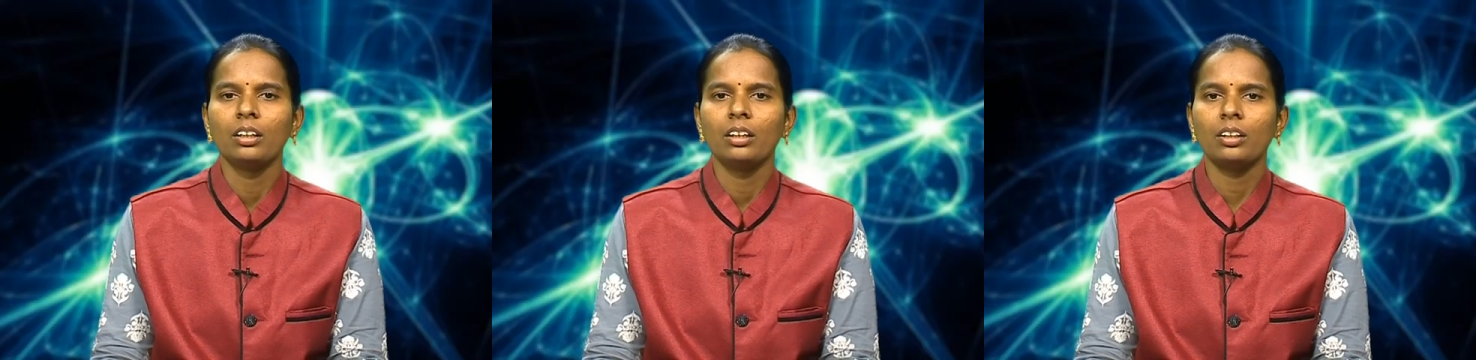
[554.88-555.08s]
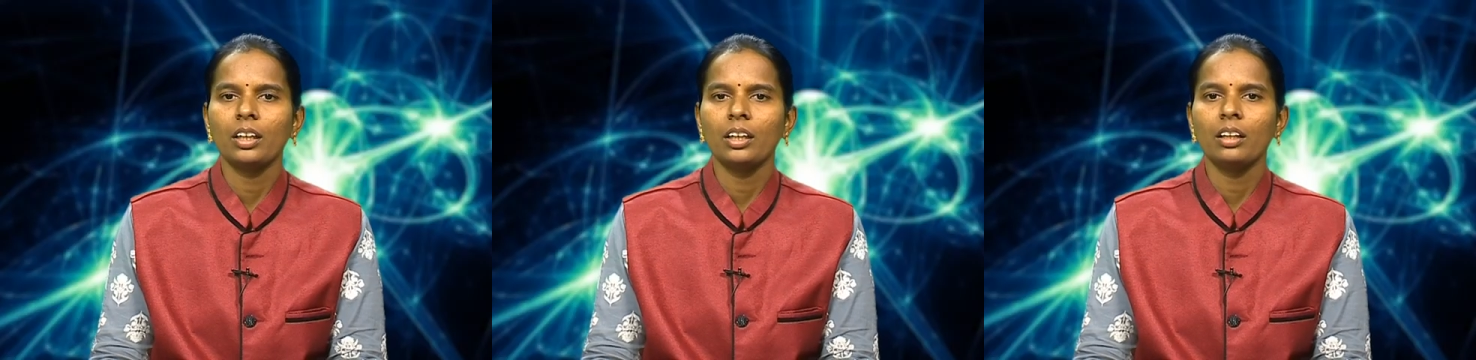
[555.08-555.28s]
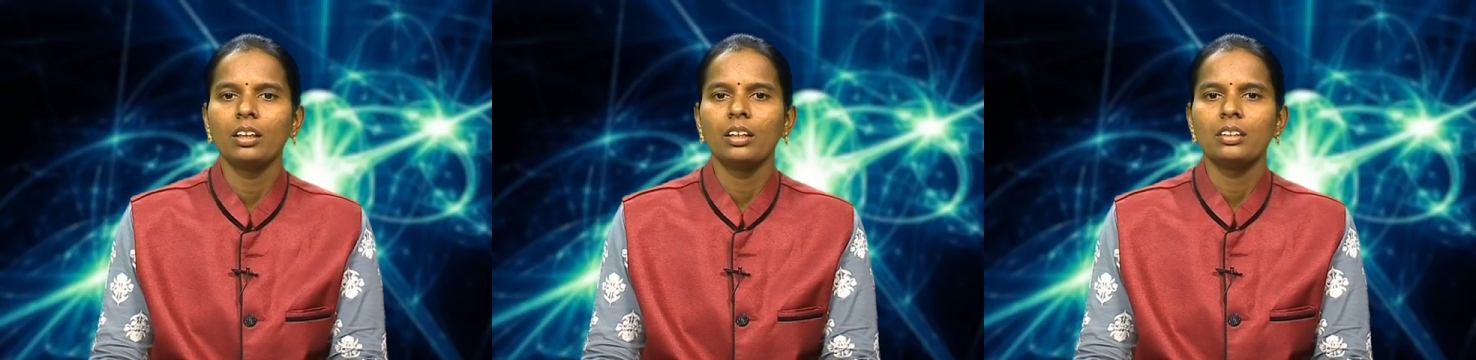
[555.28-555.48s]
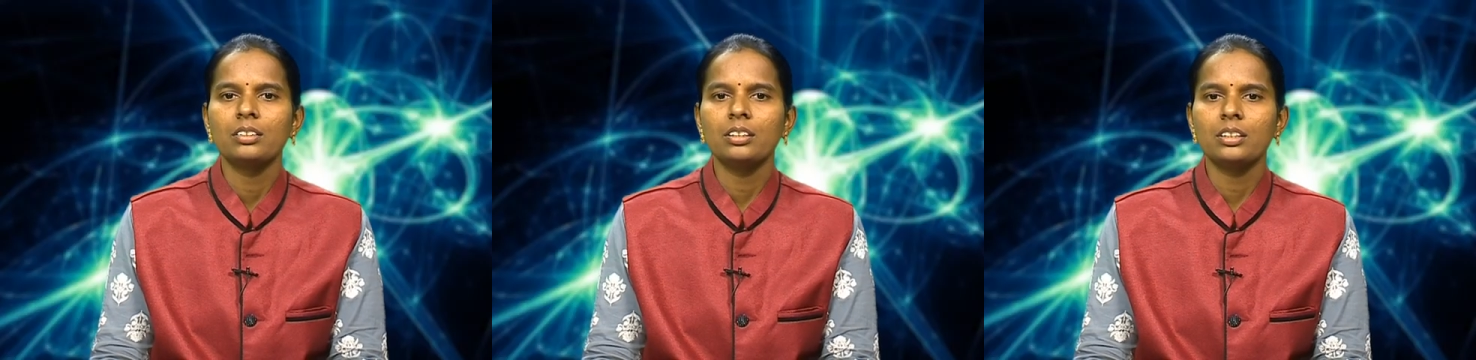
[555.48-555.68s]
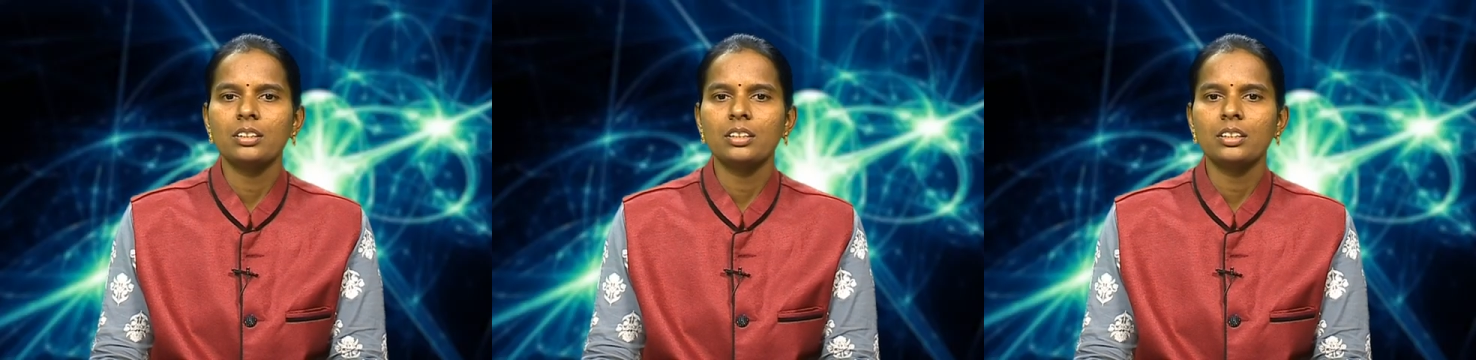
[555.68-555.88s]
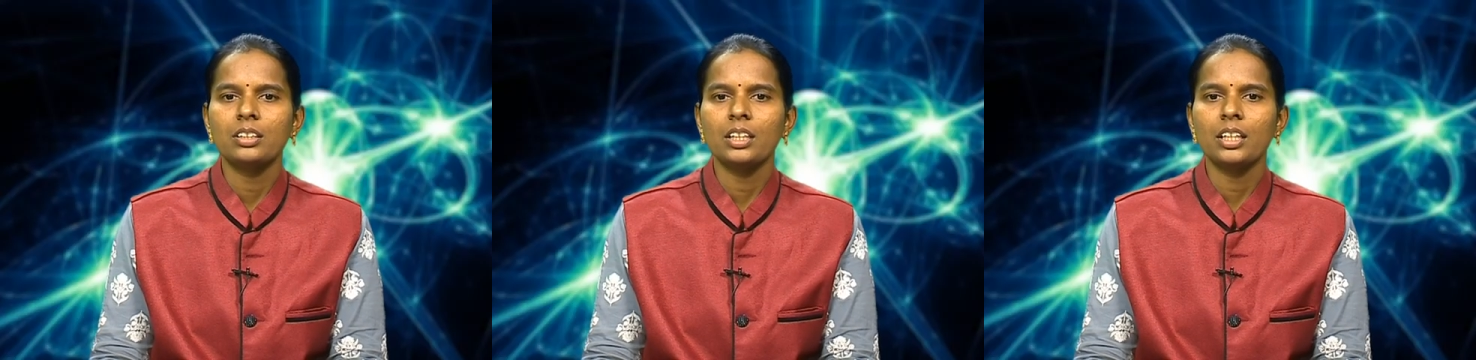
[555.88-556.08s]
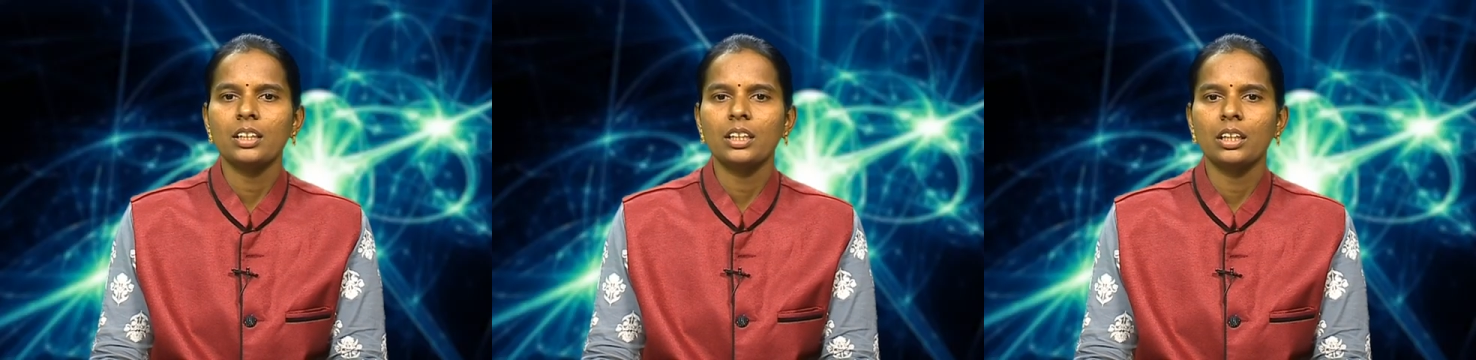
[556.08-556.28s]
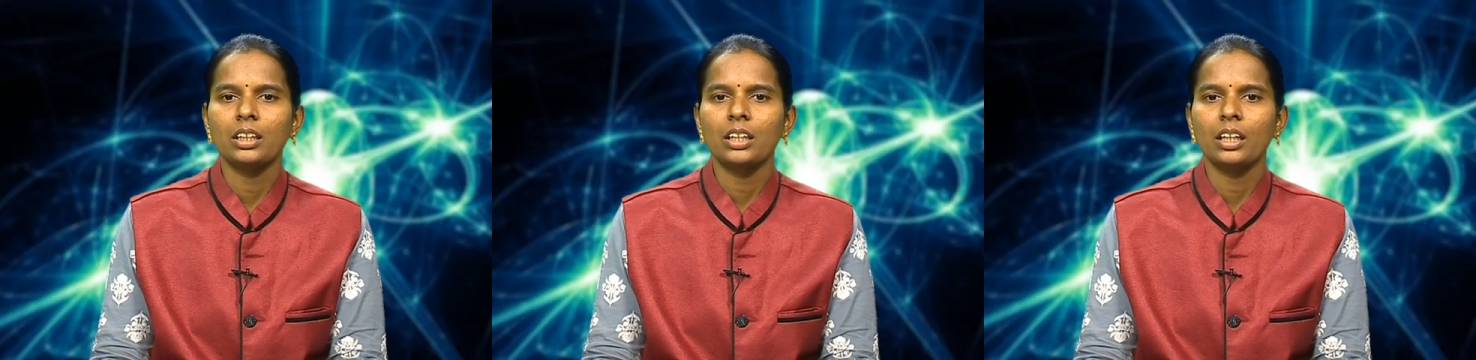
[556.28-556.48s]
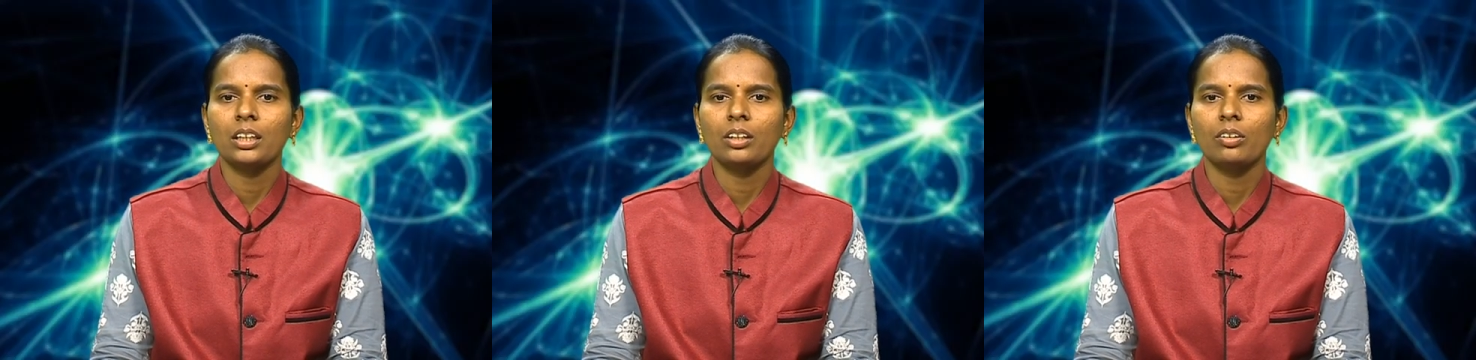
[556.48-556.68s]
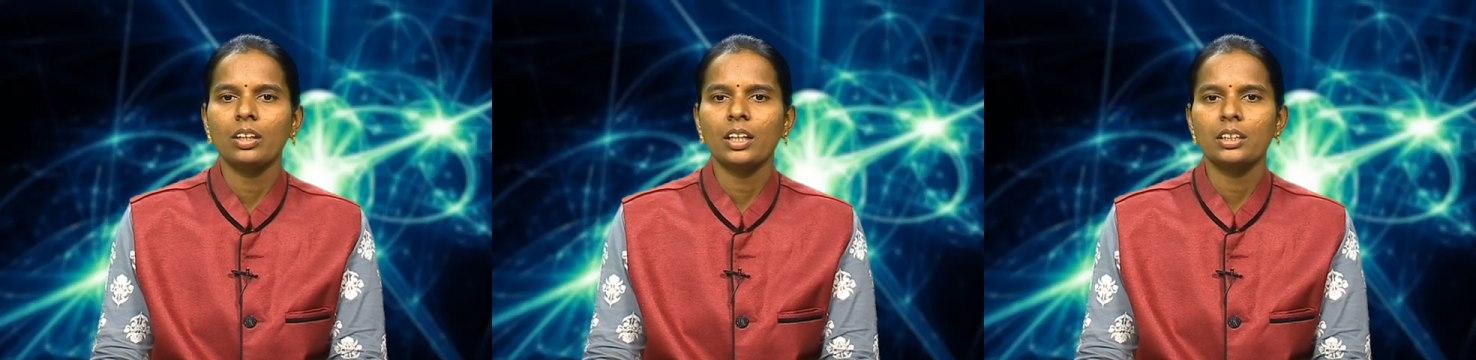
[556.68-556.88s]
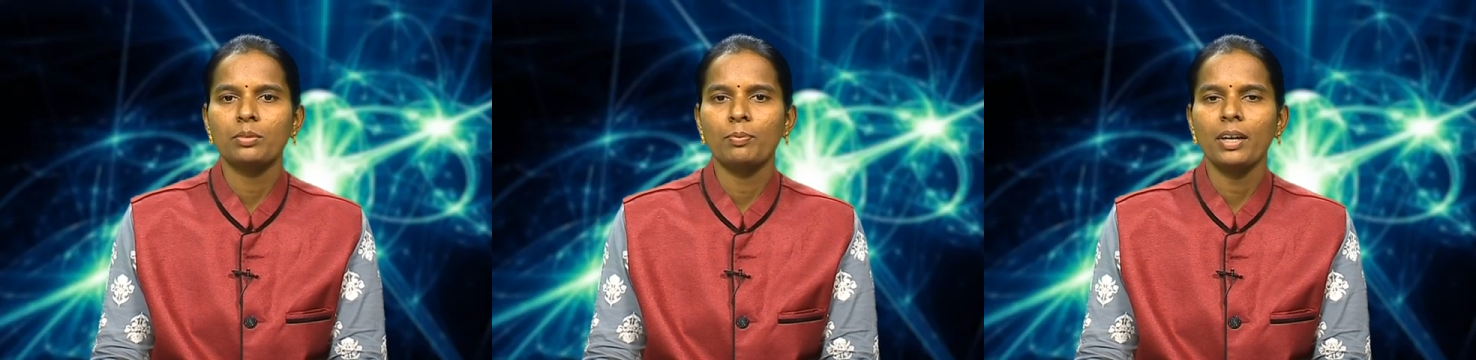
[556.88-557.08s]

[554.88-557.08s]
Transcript: okay so this is the theta equal to s